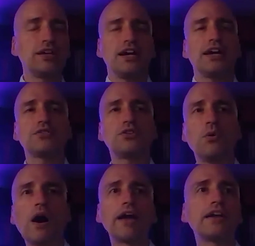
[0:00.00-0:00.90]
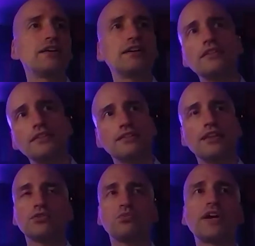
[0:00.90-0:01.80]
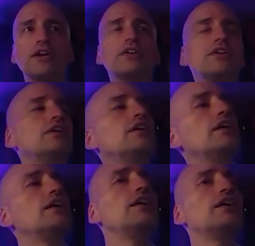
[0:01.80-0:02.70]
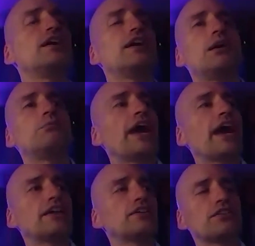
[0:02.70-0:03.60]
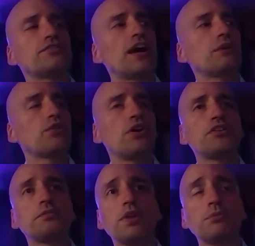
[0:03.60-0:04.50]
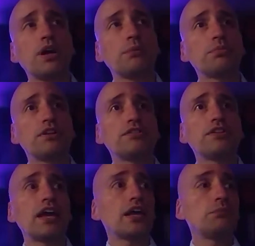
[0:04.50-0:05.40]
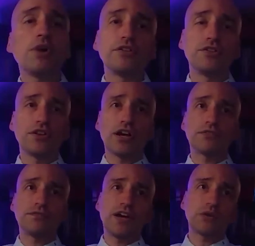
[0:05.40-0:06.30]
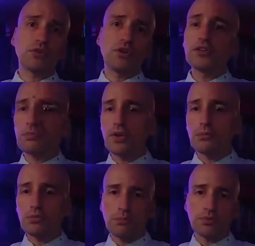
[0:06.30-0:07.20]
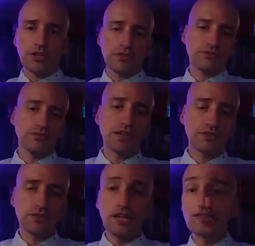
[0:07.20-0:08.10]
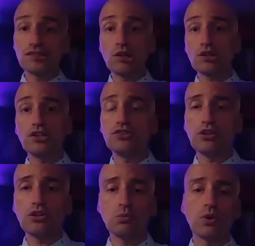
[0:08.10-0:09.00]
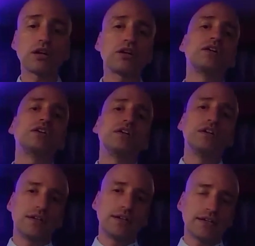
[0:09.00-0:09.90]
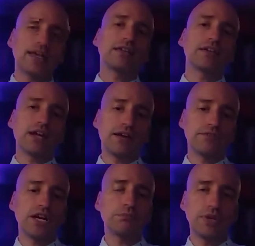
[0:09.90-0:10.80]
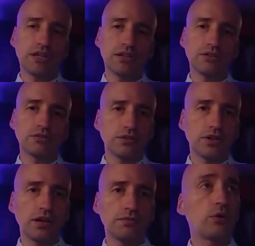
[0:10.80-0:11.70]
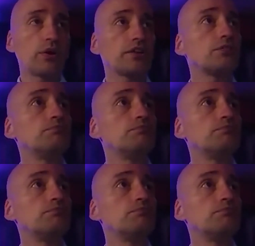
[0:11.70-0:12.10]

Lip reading: I don't know why. That's weird. Headings are fine with all display properties, and buttons are fine with all display properties. They still continue to work. Again, the caveat being focus.